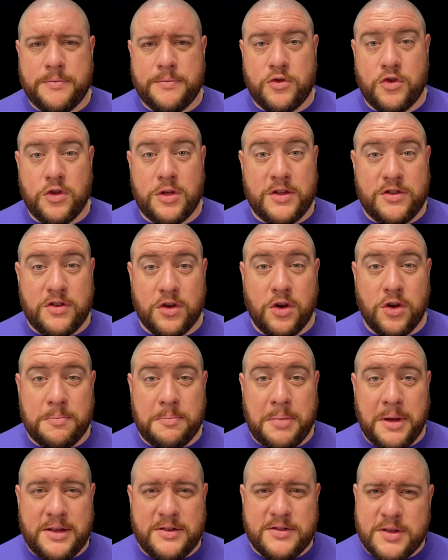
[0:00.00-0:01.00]
So that's a good
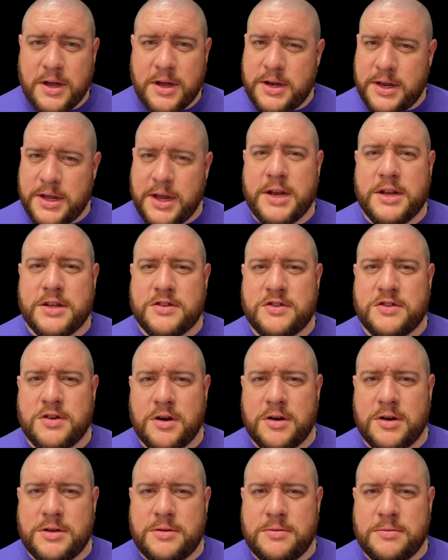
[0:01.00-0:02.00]
baseline to get us
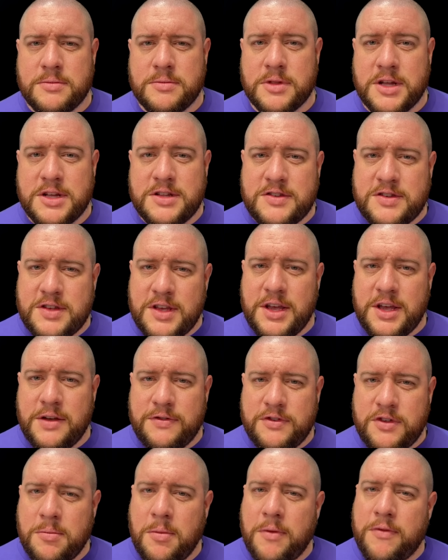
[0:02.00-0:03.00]
started. Let's see if
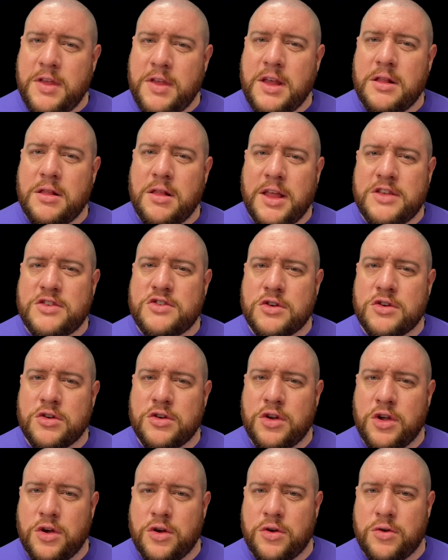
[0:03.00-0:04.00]
some of the lesser
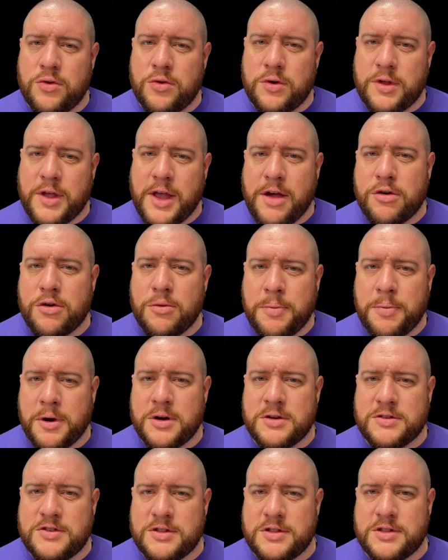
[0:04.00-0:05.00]
known
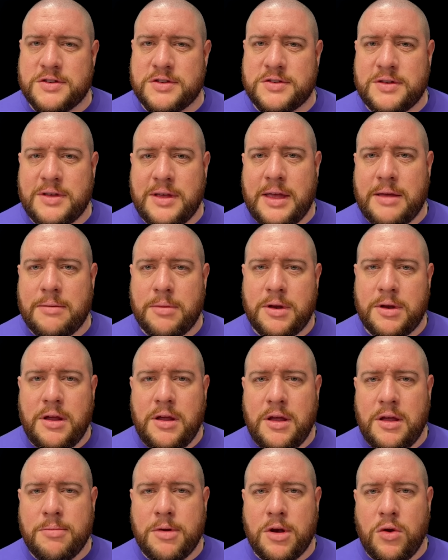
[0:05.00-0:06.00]
counterparts in this. Yeah, but hey,